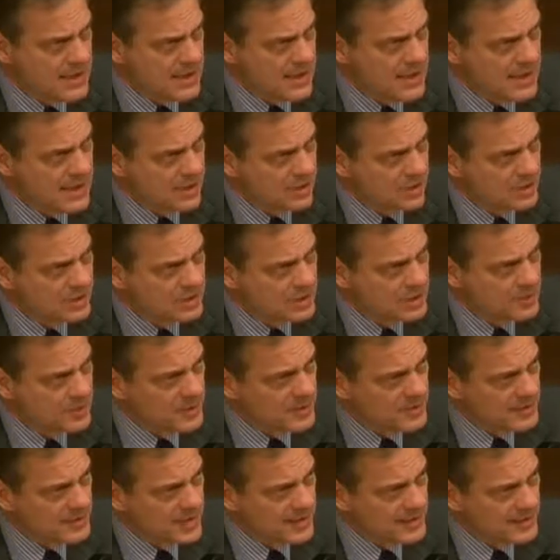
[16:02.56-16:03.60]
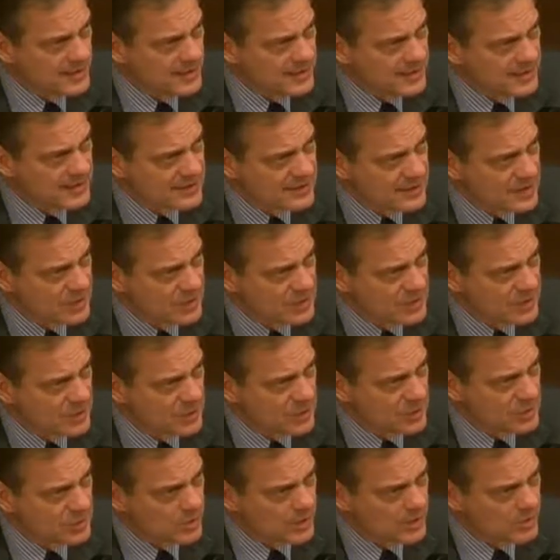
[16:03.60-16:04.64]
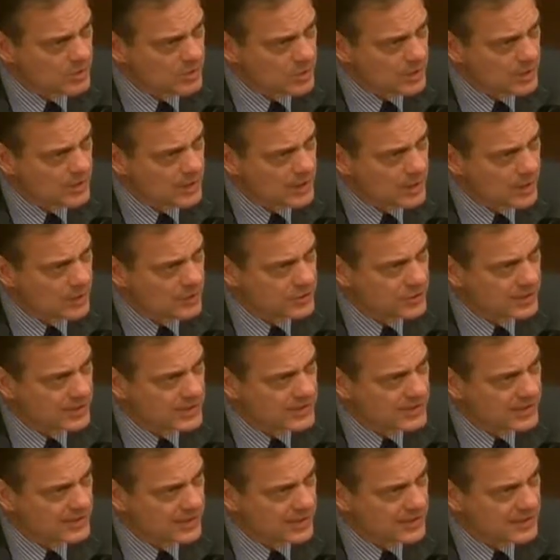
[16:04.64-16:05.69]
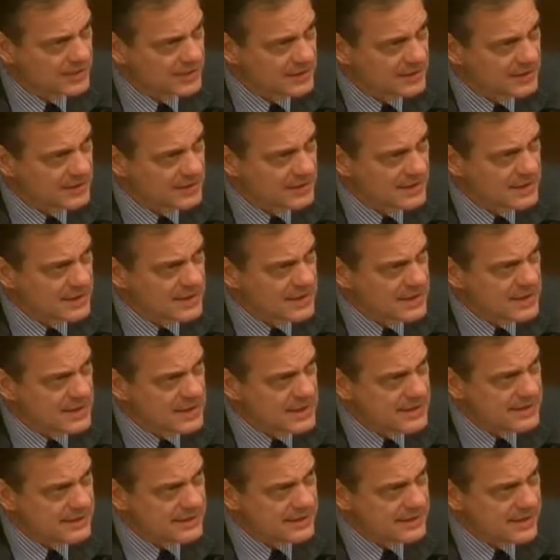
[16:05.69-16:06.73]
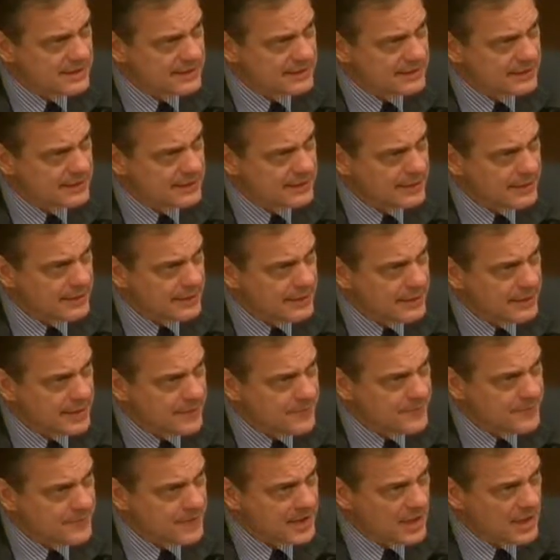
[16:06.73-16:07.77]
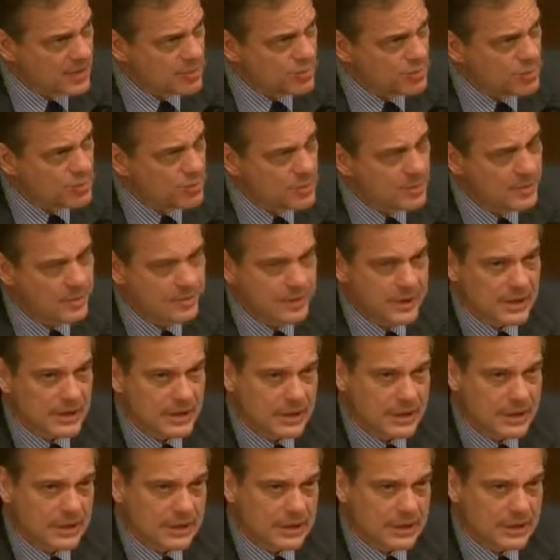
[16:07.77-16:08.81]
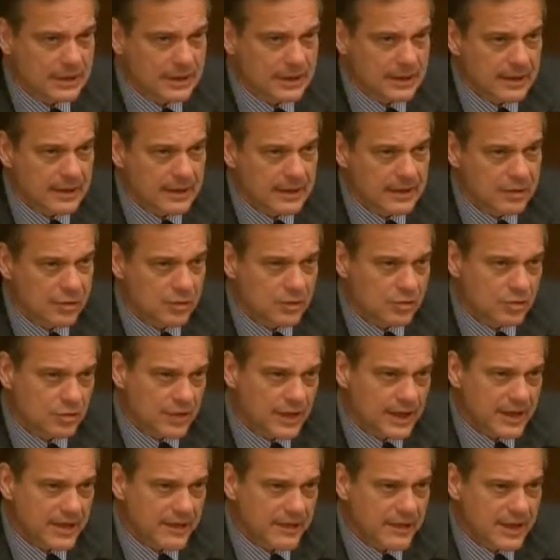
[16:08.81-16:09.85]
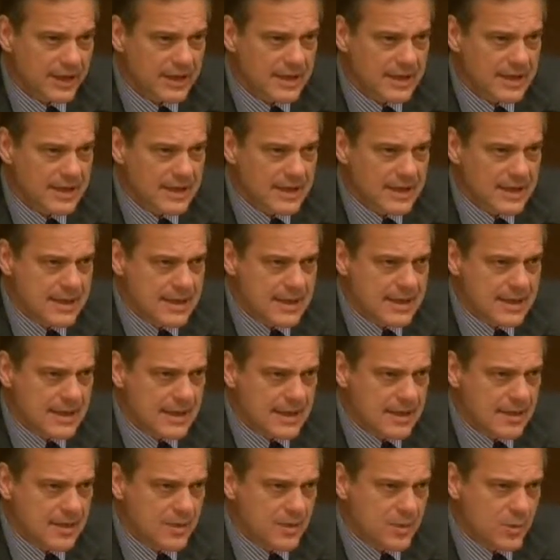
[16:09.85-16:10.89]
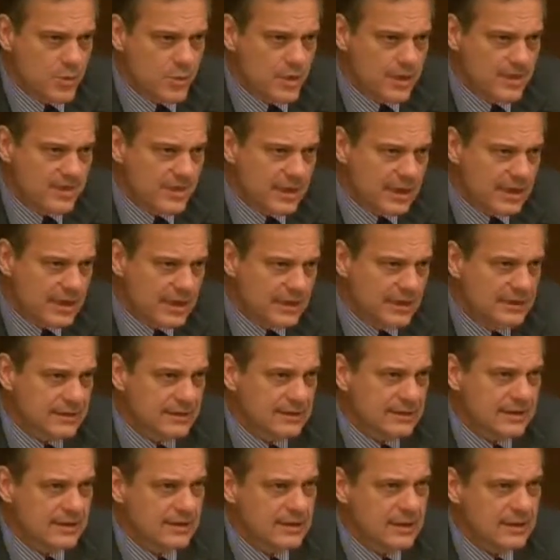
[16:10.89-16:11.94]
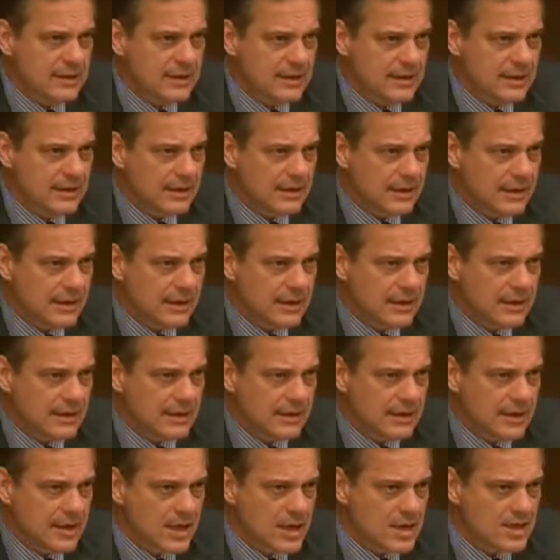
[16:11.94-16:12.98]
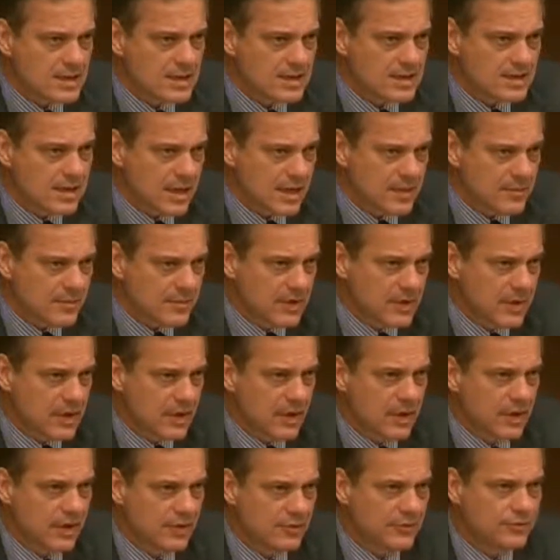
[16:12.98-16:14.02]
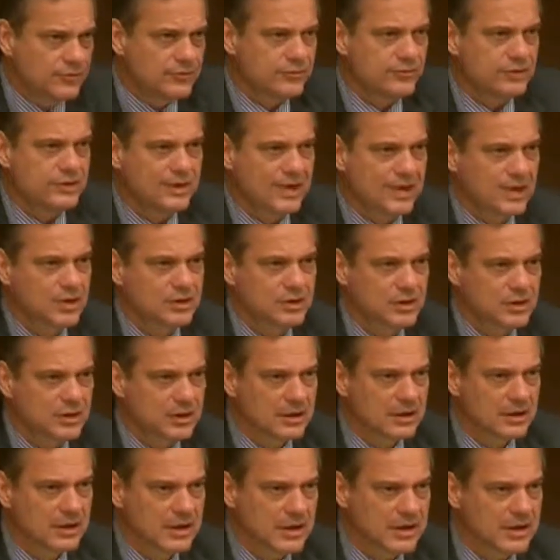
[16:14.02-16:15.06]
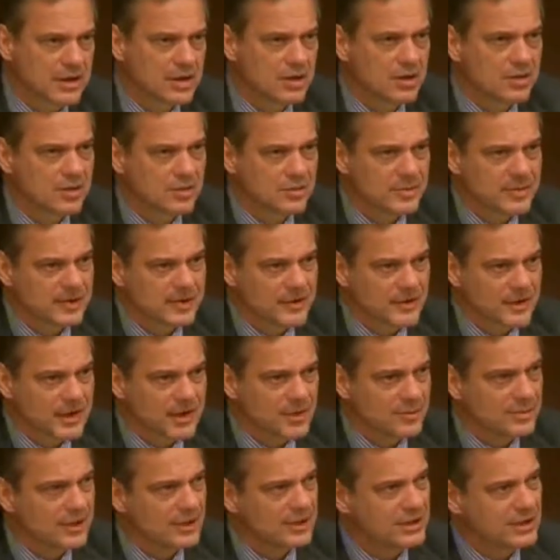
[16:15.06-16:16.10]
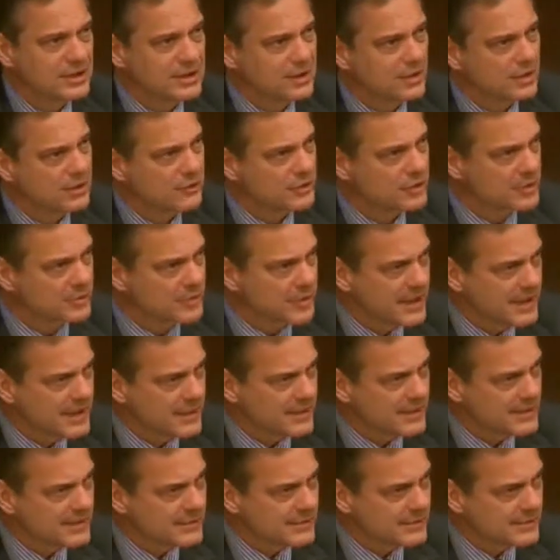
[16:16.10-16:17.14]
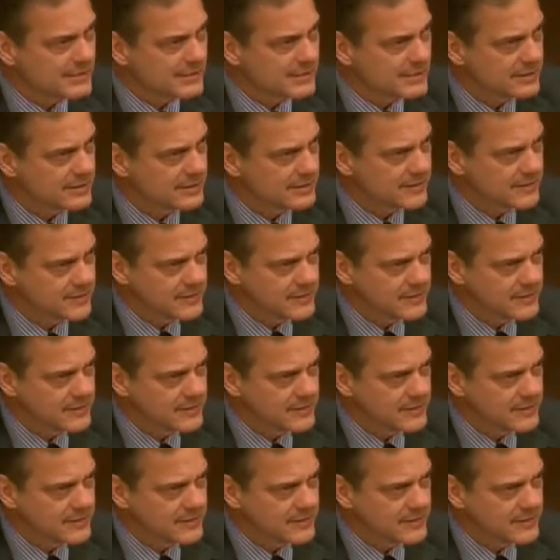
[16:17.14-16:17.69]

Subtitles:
And on top of that, I think something which was probably underestimated is that Europe and the euro area remained a sum of national economies, in particular for the banking system.